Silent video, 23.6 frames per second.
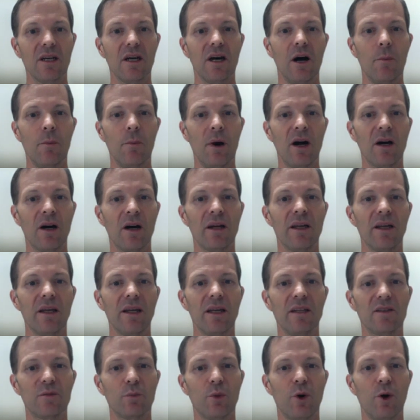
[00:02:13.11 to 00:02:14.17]
among
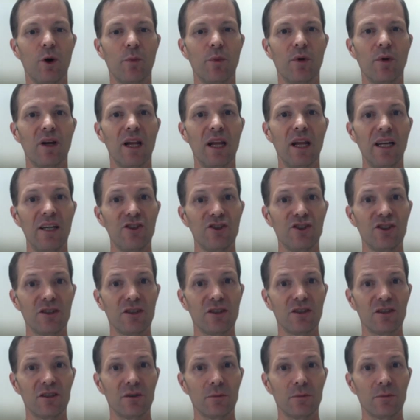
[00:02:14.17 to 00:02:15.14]
its population.